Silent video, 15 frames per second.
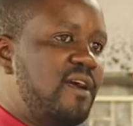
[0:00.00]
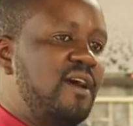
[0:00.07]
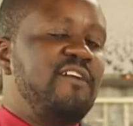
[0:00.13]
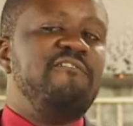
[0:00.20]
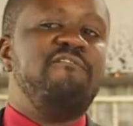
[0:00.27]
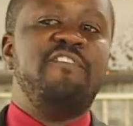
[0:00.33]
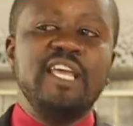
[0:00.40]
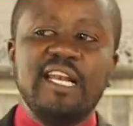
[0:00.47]

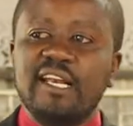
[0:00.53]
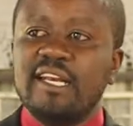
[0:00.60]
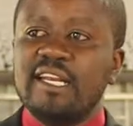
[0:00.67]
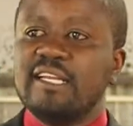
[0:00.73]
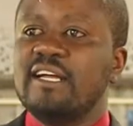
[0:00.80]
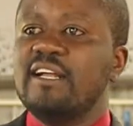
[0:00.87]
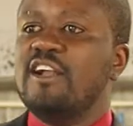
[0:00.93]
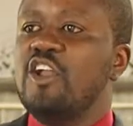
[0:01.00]

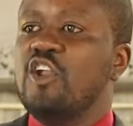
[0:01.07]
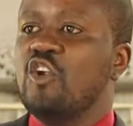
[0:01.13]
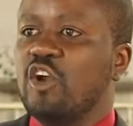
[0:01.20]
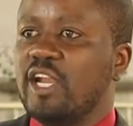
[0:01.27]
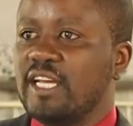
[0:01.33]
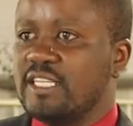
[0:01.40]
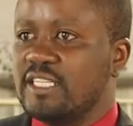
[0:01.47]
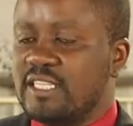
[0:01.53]
Revealed
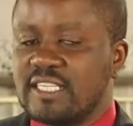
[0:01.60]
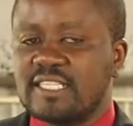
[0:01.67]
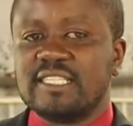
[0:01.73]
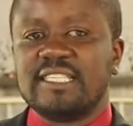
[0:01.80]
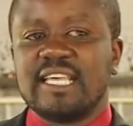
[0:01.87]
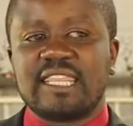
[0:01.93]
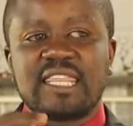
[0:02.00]
knowledge. This is the